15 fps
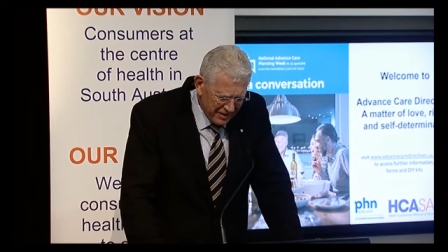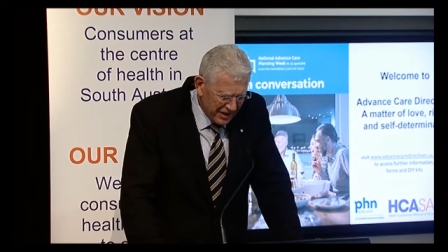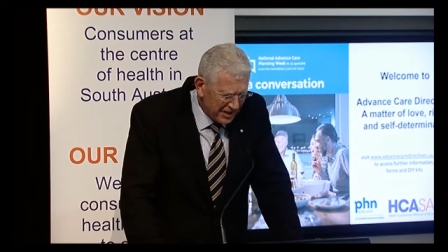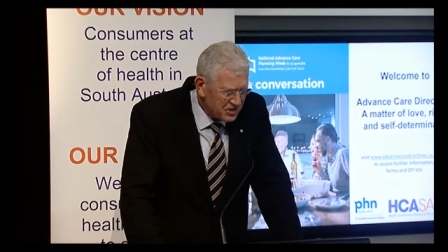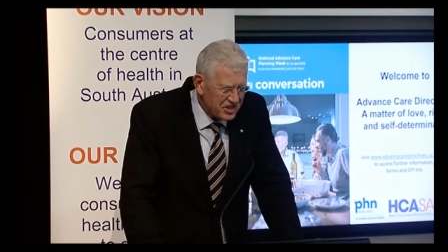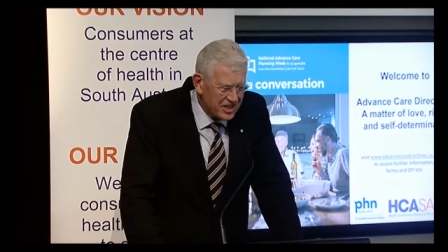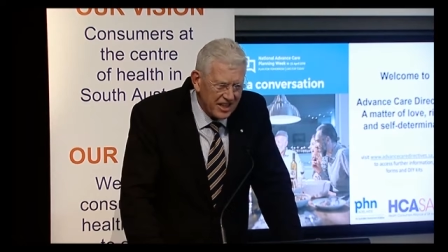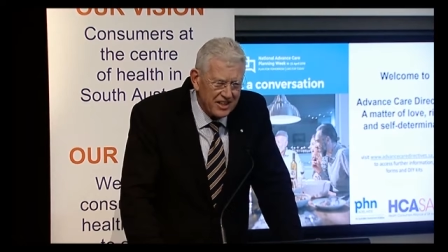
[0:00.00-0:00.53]
It
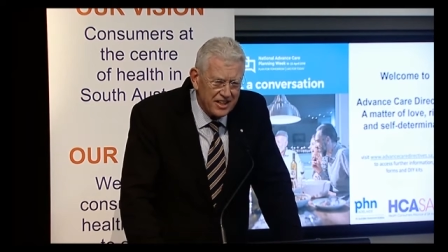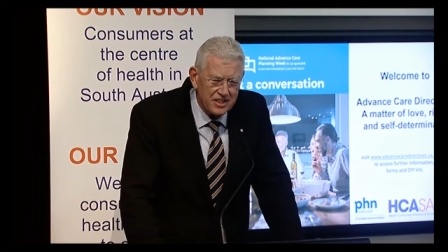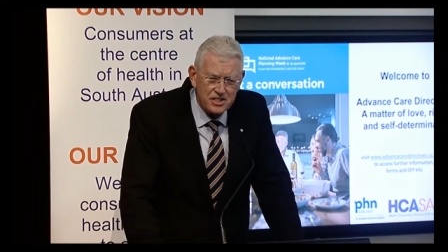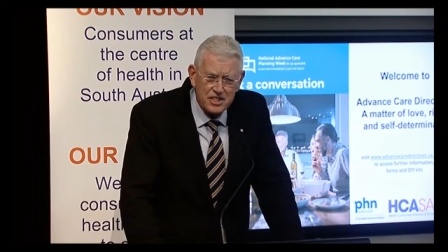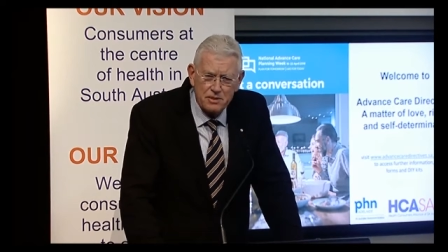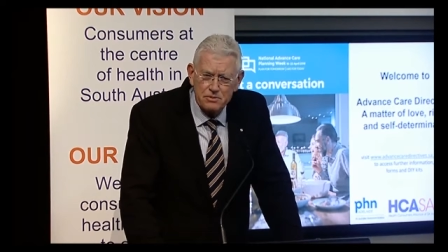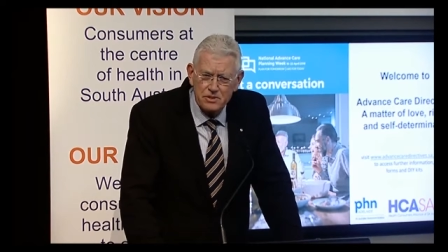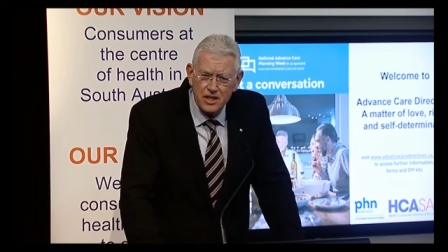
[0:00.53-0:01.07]
suddenly
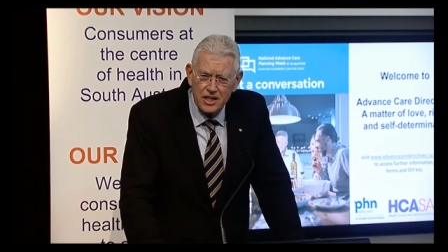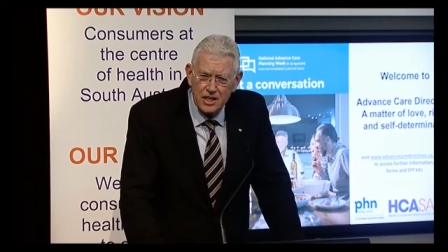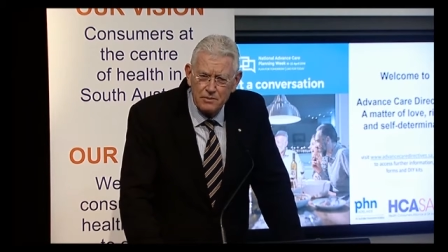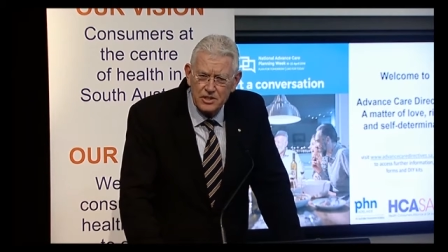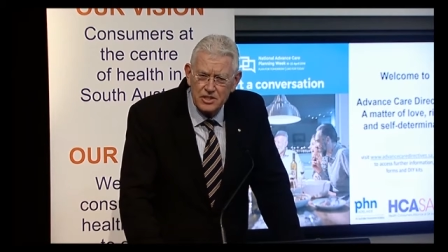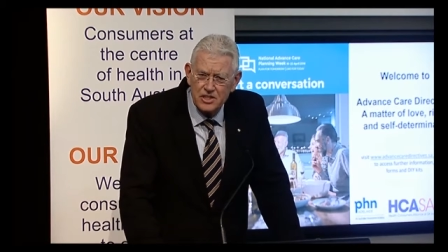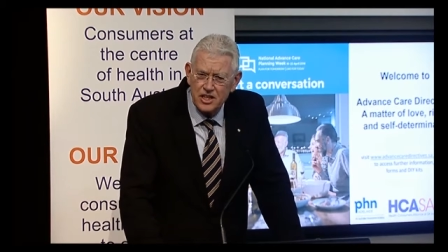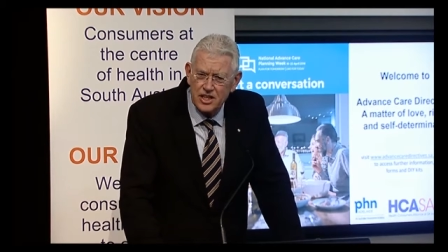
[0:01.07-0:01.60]
seems like I'm
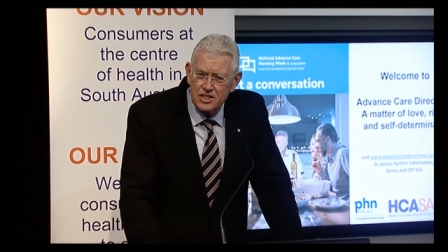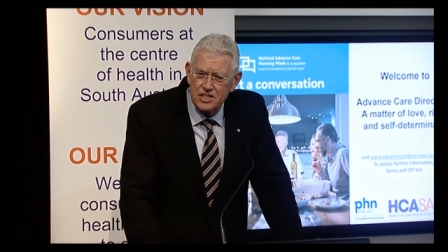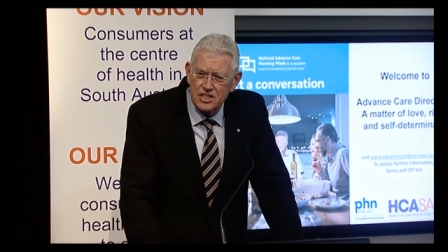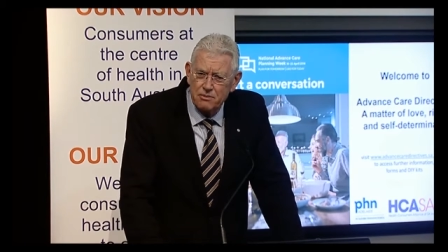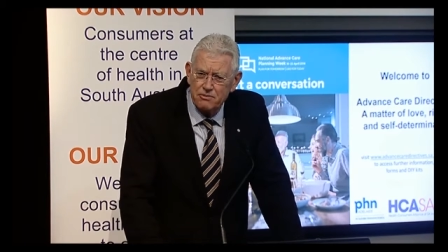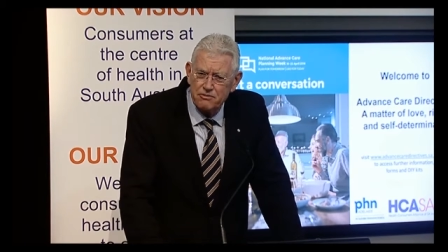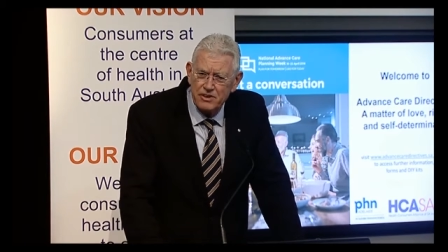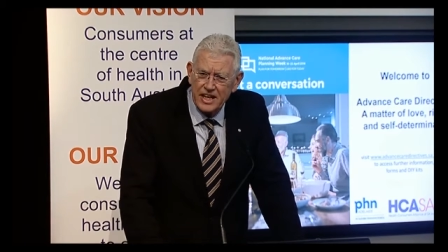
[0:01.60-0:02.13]
inside
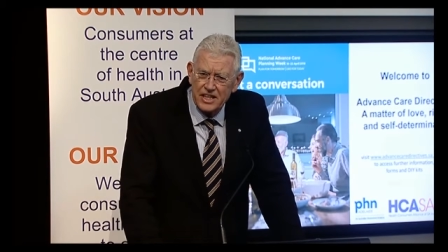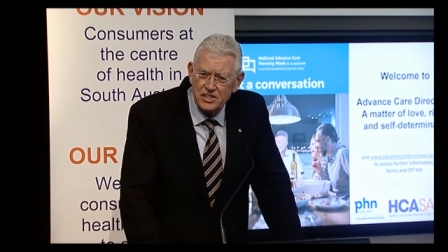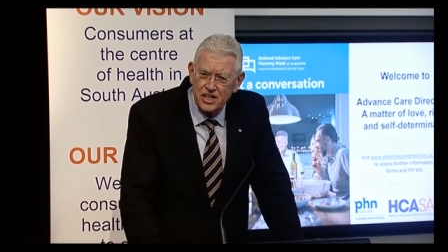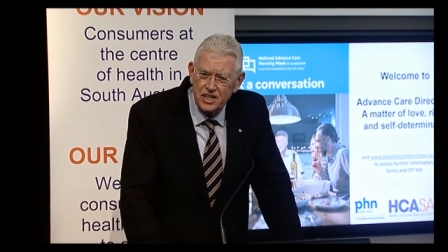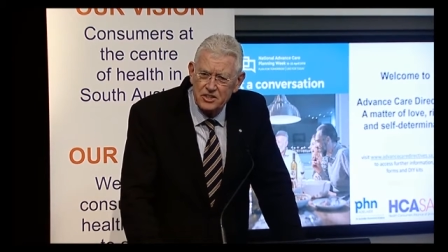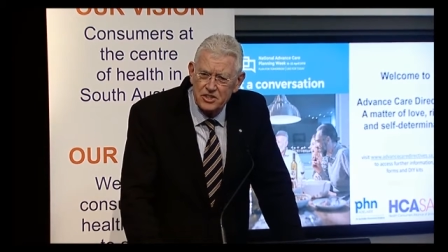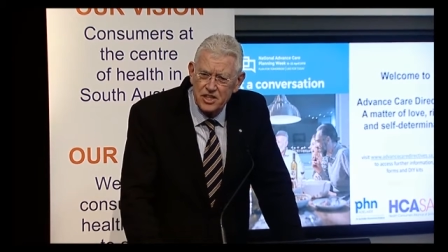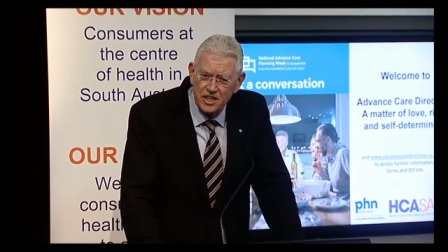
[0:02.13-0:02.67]
some flash
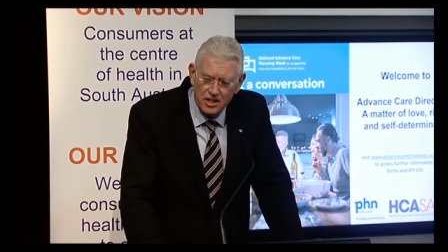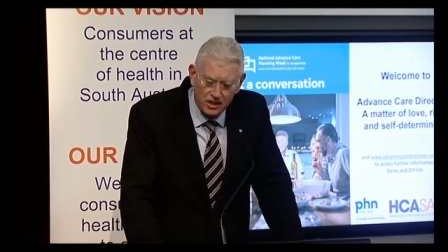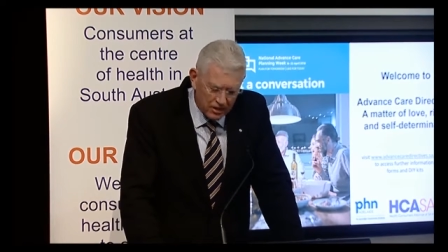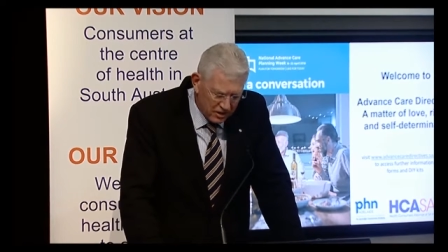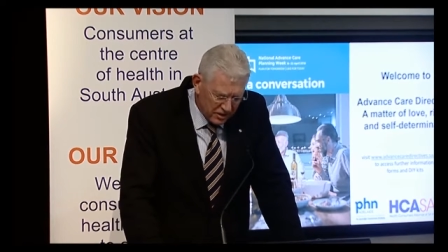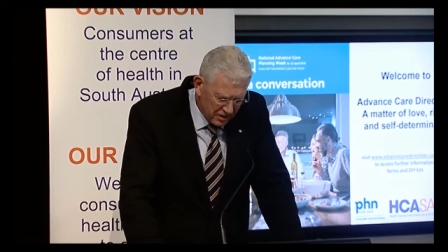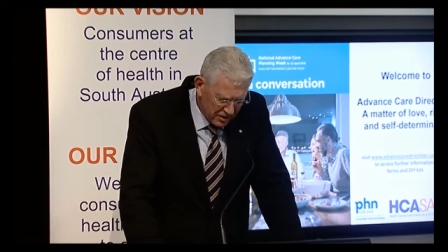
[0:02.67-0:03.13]
hotel.